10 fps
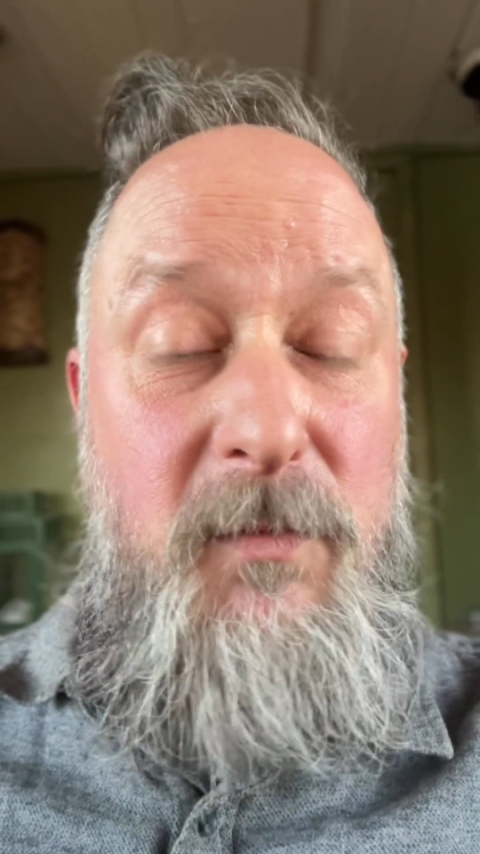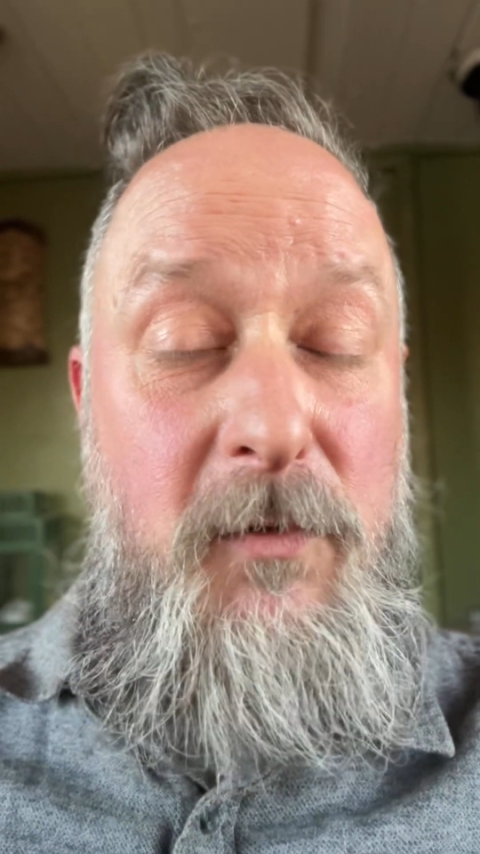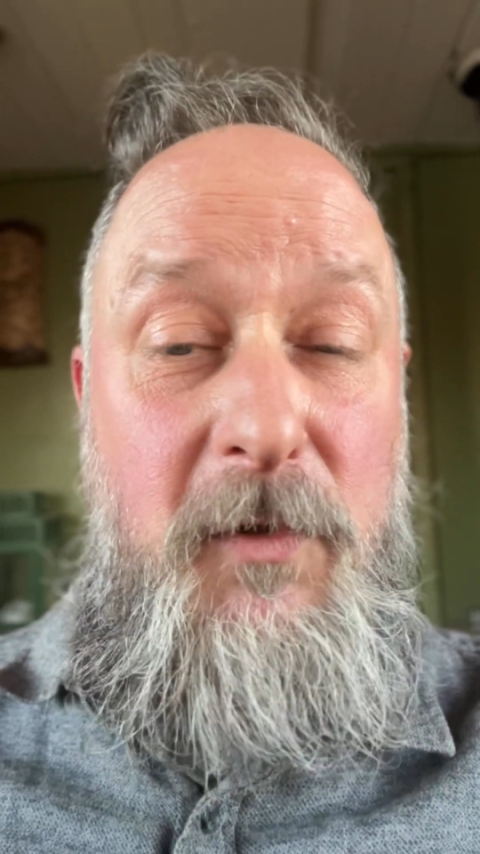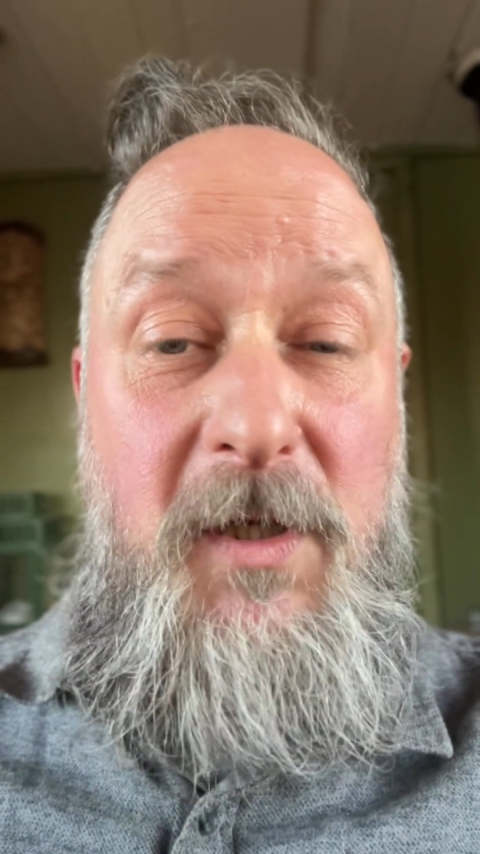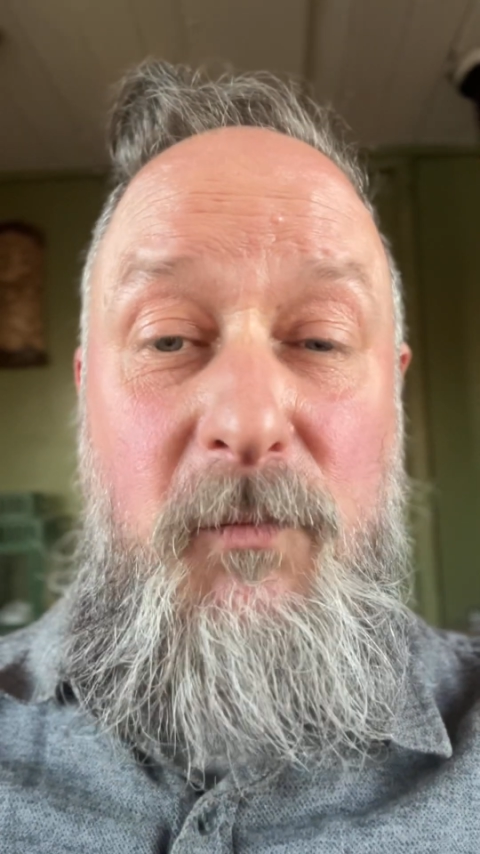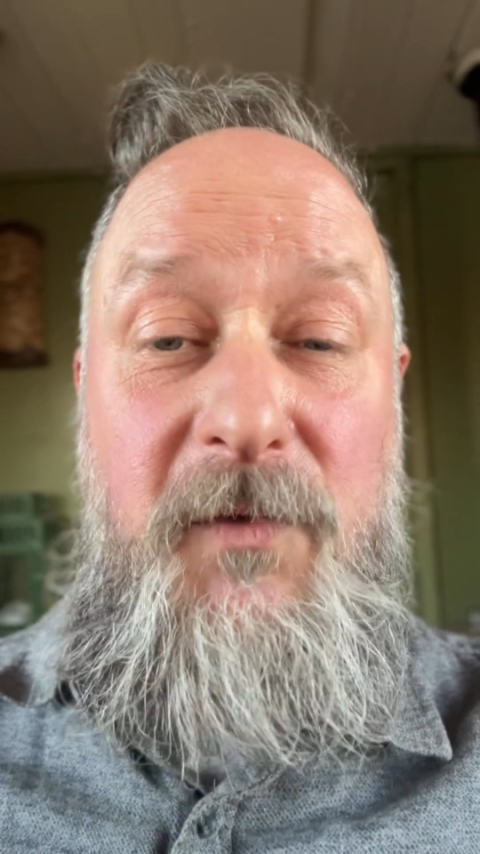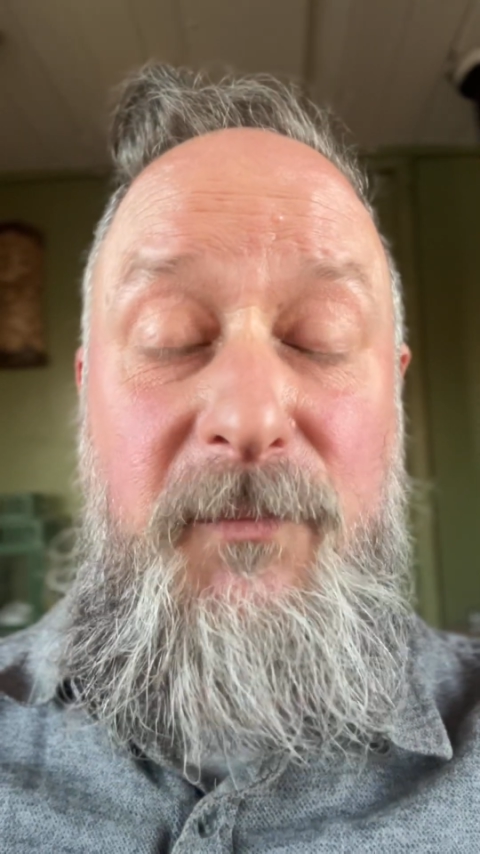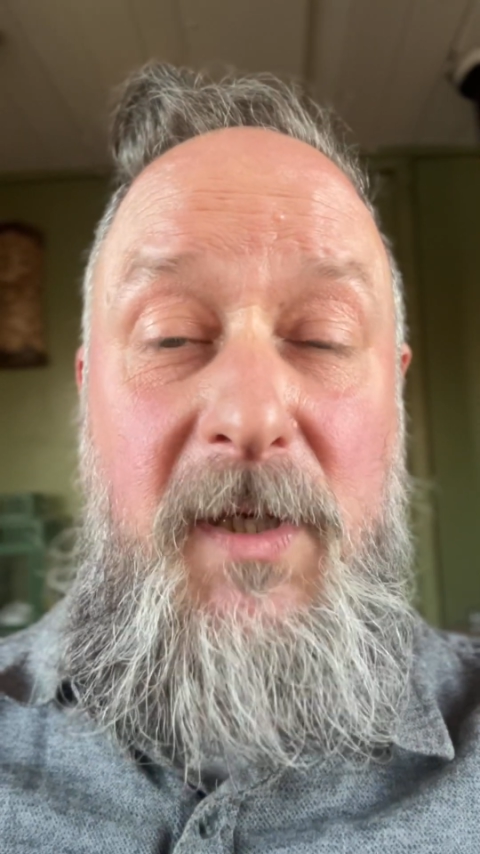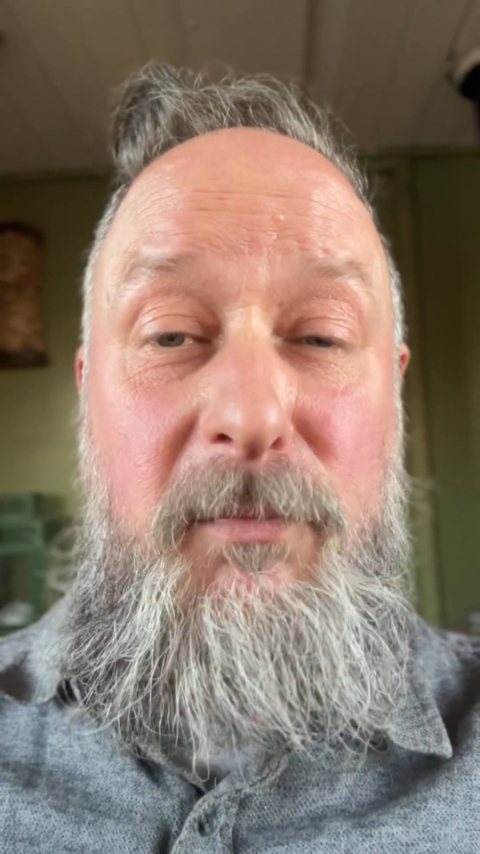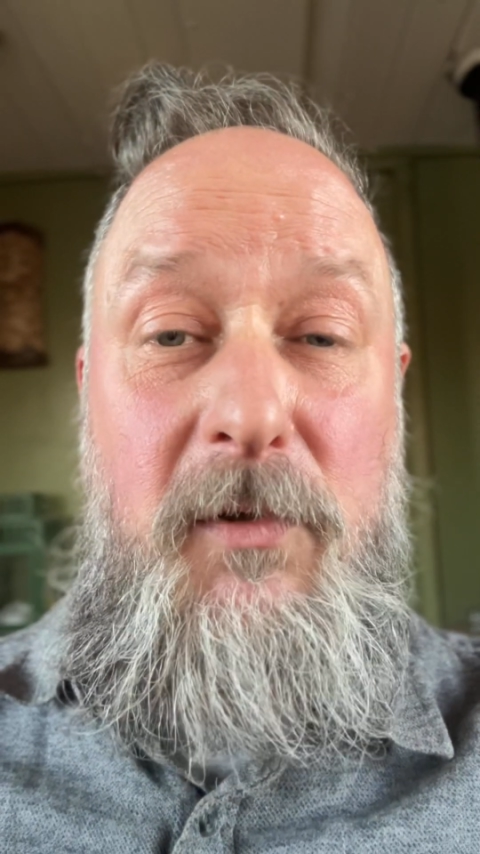working with
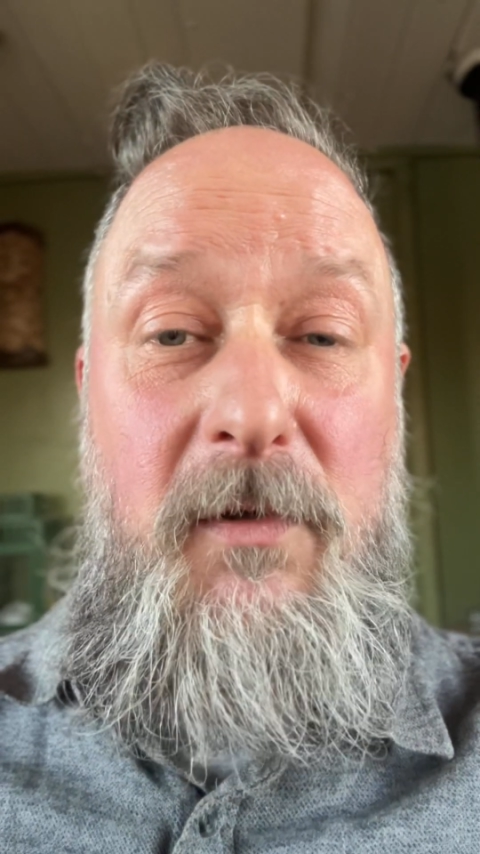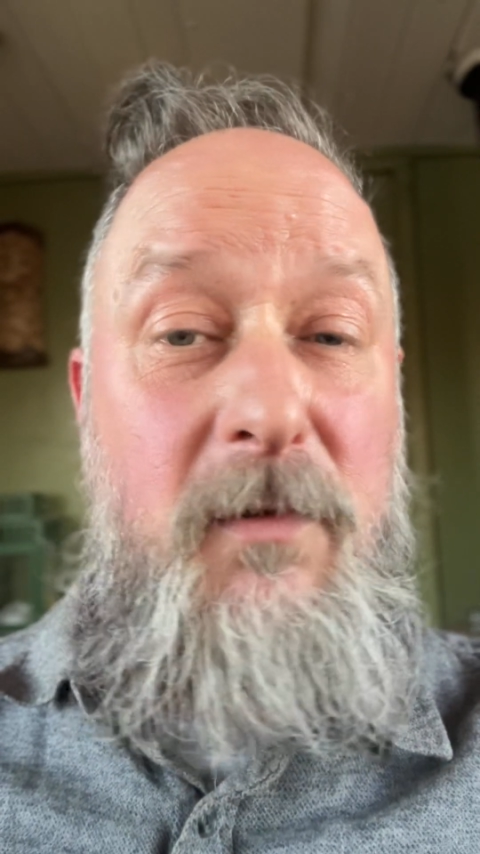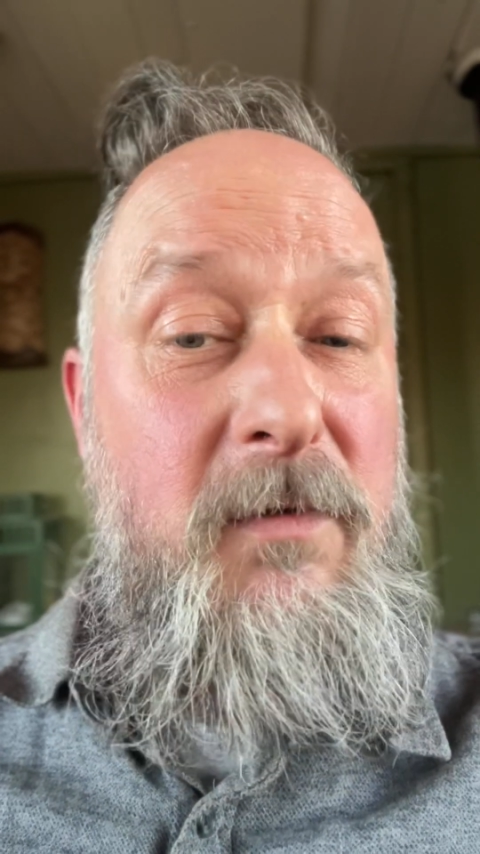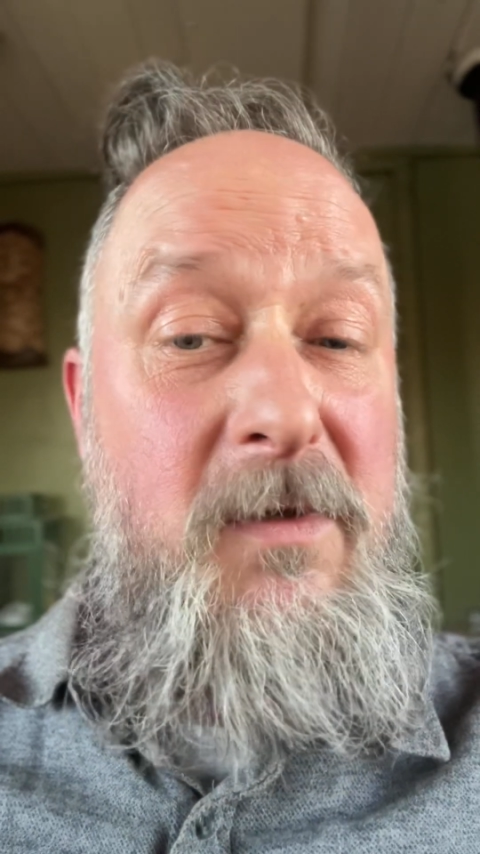people